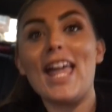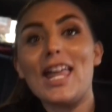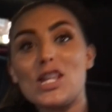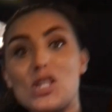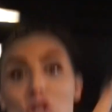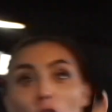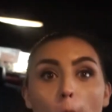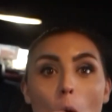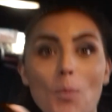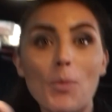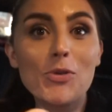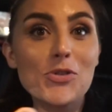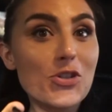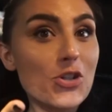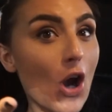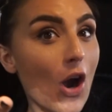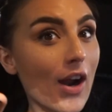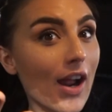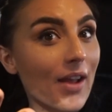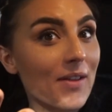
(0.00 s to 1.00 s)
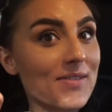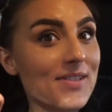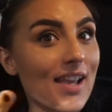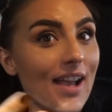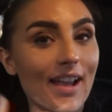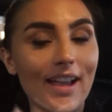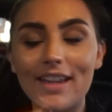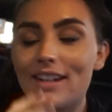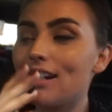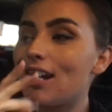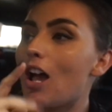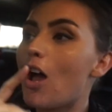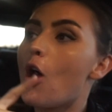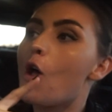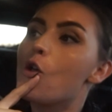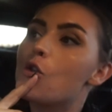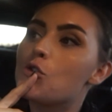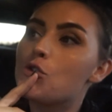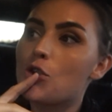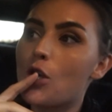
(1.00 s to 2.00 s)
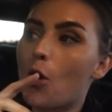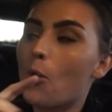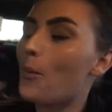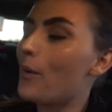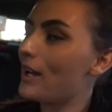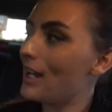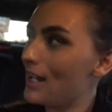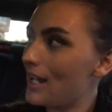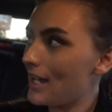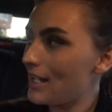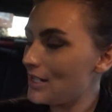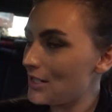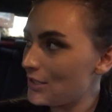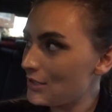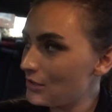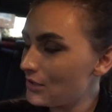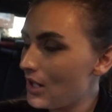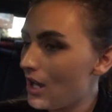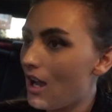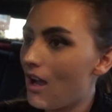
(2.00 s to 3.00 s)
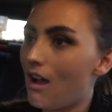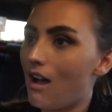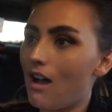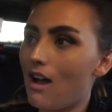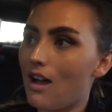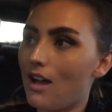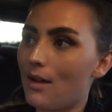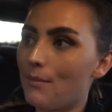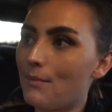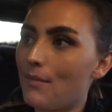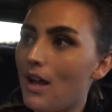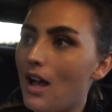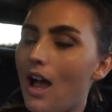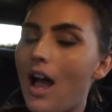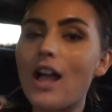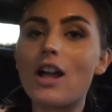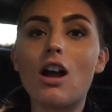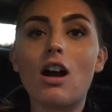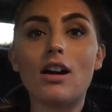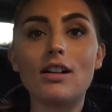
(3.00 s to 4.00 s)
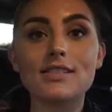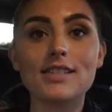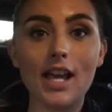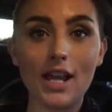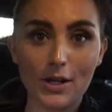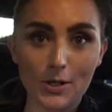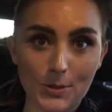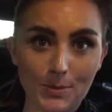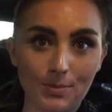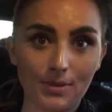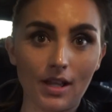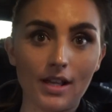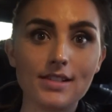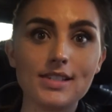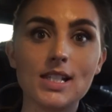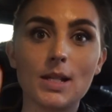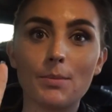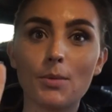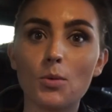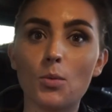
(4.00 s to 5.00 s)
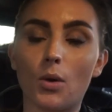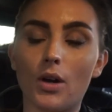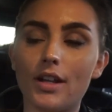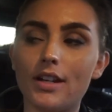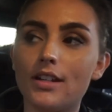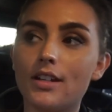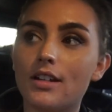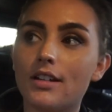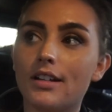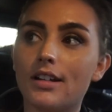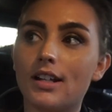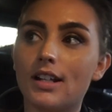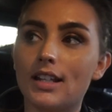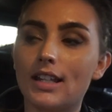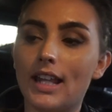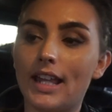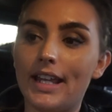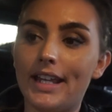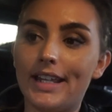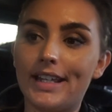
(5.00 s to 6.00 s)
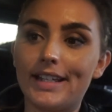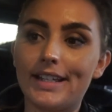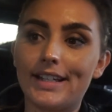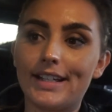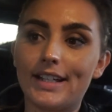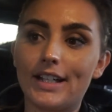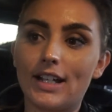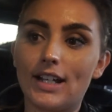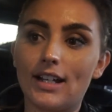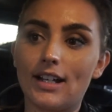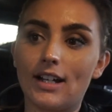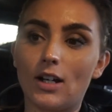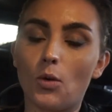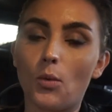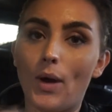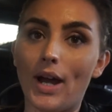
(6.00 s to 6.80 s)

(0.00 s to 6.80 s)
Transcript: it's almost dark outside. So what did I do? Um, I called Tires Plus, number one, like a